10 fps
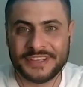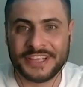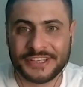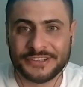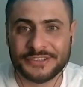
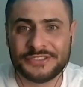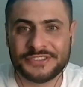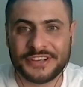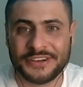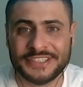
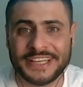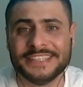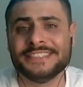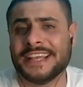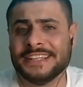English
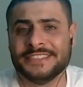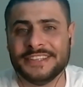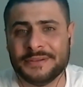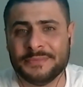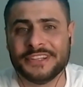audience and
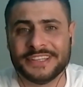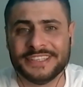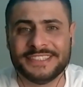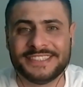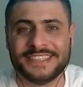Middle
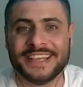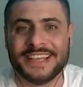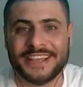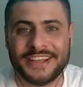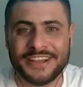East
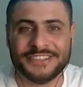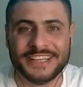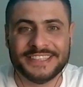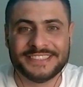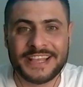
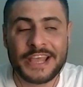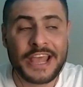audience.